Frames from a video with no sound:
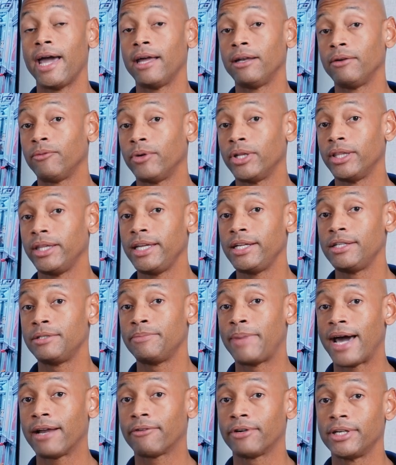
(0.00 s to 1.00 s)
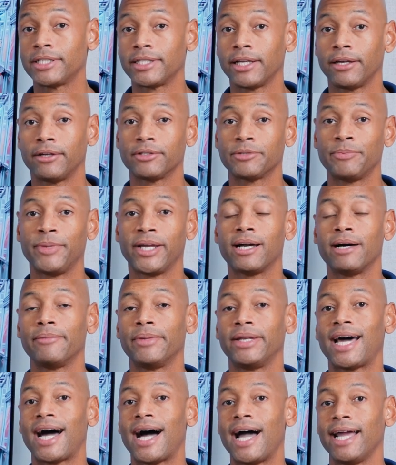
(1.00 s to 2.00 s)
And when these battery cells become
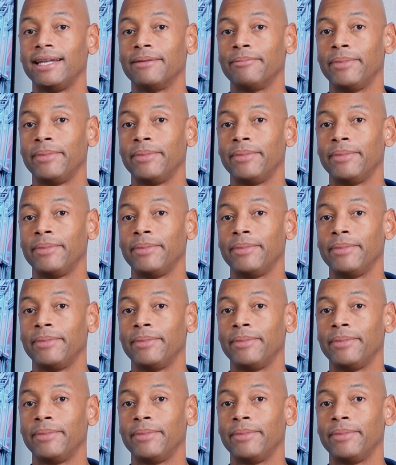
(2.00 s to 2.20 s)
in high